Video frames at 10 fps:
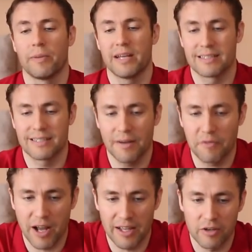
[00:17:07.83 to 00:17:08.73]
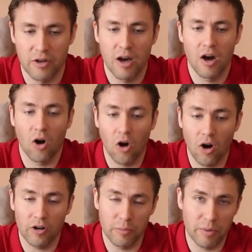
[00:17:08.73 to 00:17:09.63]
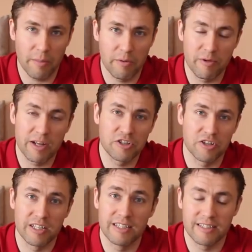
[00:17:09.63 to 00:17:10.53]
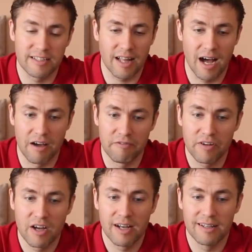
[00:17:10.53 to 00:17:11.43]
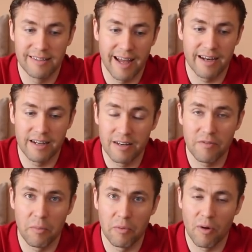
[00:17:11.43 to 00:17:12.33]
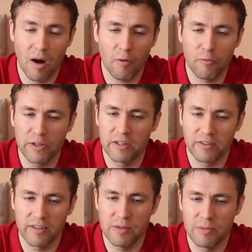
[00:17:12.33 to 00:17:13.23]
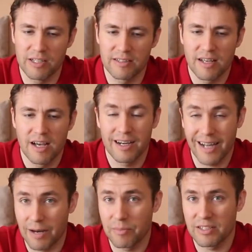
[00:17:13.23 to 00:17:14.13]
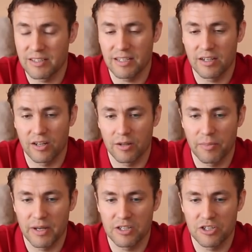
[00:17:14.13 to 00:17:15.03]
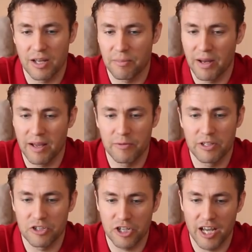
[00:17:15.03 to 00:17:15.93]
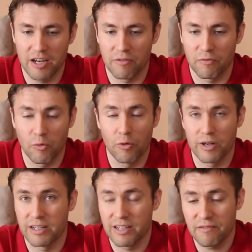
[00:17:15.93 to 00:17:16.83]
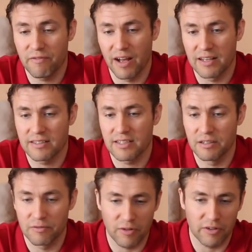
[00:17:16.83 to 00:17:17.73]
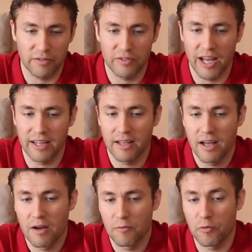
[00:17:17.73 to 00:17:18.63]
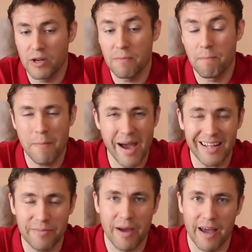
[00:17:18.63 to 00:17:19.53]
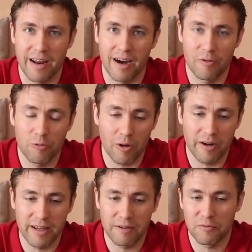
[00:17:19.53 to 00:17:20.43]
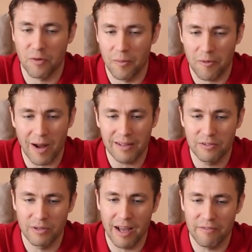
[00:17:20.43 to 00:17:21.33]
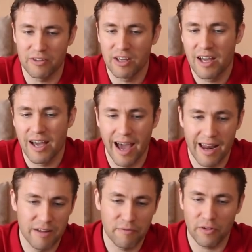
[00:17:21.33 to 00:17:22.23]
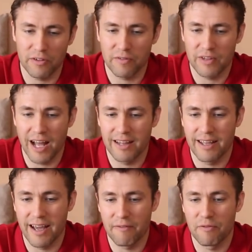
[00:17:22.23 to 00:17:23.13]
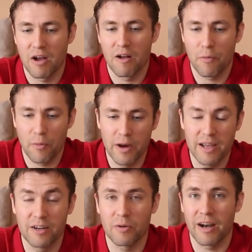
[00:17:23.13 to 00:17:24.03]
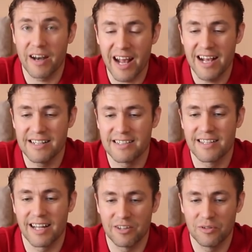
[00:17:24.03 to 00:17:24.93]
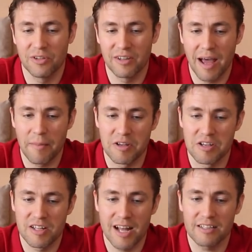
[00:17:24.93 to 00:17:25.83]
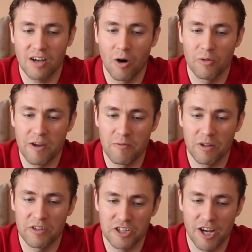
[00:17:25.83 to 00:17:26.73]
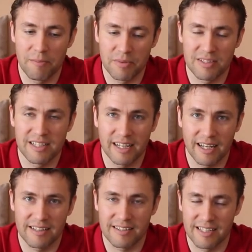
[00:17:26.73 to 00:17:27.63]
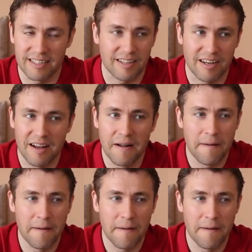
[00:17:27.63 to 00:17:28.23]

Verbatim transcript: He has never had a harder preparation in his life than in Liverpool. How fit the team is can be seen on the pitch. They play with a chain of four in defense. In front of that, three madmen are running from right to left. And in front of that, they have three grenades that do the damage. That's how they won the Champions League last season.